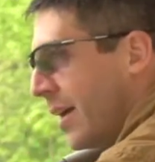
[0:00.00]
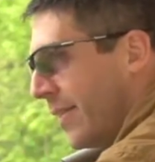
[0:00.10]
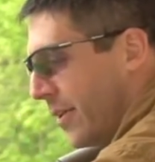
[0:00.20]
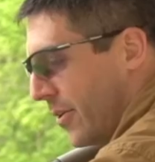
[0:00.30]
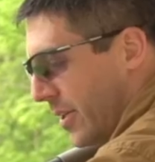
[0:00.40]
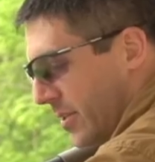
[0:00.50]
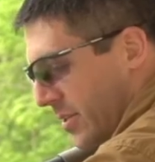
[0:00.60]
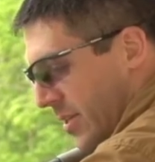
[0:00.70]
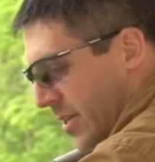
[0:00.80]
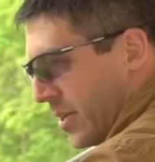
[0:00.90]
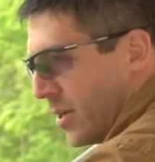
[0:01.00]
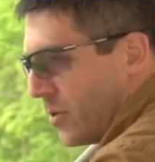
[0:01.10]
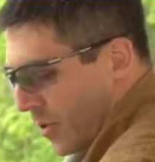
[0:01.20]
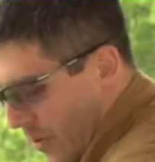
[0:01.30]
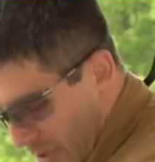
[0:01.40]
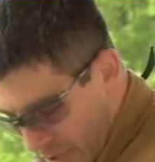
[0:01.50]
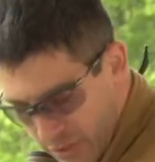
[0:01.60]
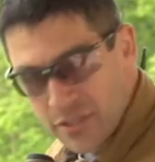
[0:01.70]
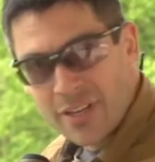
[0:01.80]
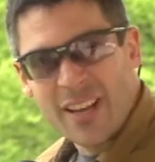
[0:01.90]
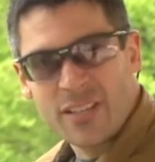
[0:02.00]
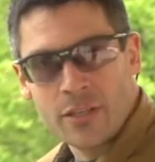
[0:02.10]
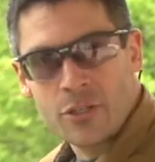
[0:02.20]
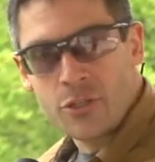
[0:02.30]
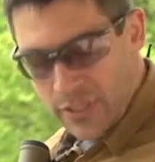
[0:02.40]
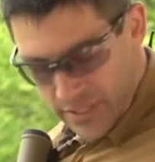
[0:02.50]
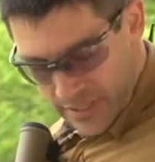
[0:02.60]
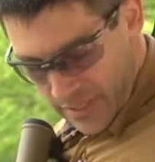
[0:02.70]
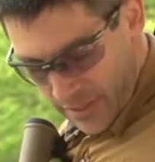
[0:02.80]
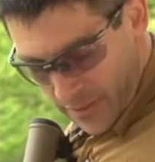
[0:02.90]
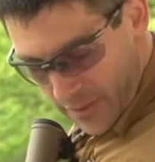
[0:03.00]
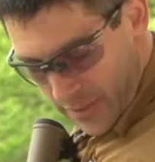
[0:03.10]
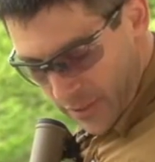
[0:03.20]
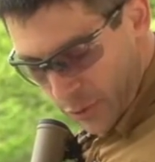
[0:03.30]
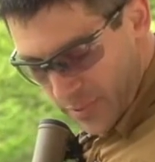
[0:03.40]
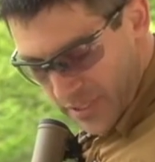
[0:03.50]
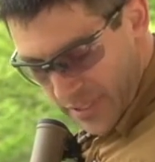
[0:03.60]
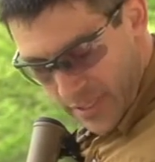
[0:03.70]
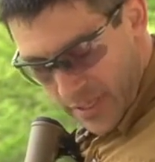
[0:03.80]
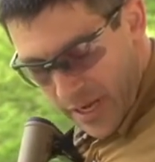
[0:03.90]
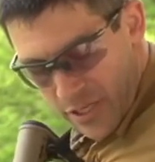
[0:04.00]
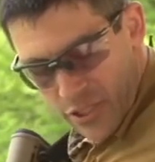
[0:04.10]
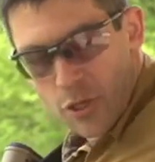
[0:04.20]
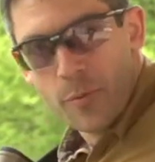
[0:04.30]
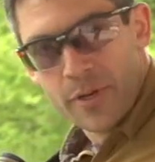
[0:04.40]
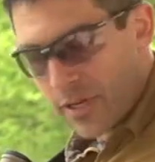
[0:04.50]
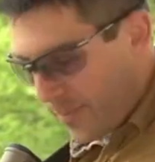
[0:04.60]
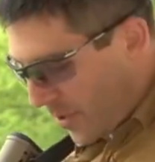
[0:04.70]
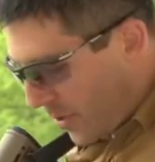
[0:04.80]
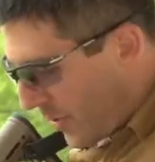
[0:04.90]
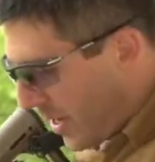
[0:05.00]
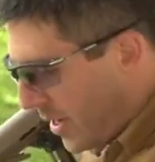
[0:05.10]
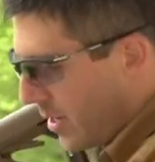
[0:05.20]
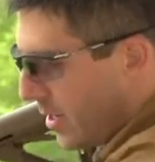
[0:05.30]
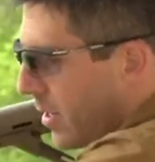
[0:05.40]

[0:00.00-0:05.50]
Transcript: And there it is. When I want to use it as a shooting sling, as a loop sling, I can just open it up all the way,